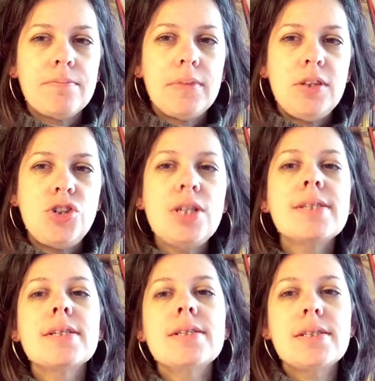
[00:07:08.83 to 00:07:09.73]

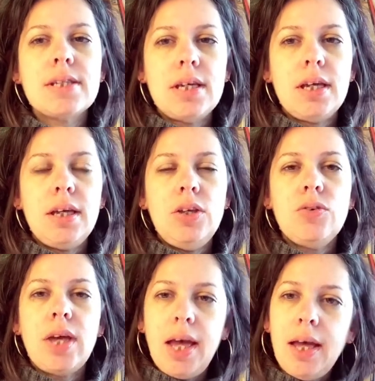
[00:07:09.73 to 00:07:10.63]
Jesus, you
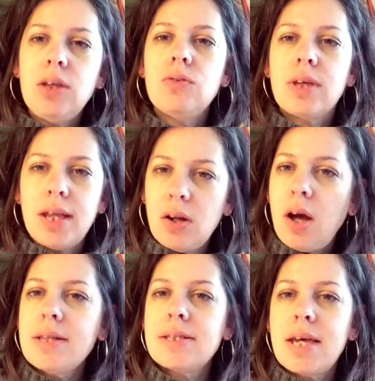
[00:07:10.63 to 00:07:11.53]

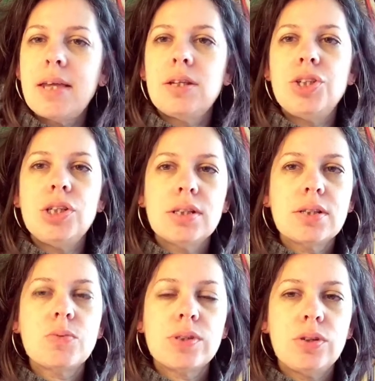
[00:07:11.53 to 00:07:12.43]
cannot say that
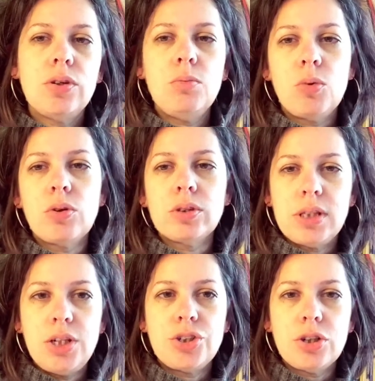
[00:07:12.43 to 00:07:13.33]
Jesus was a good moral
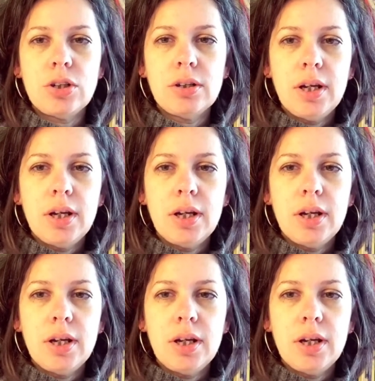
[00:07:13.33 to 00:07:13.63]
teacher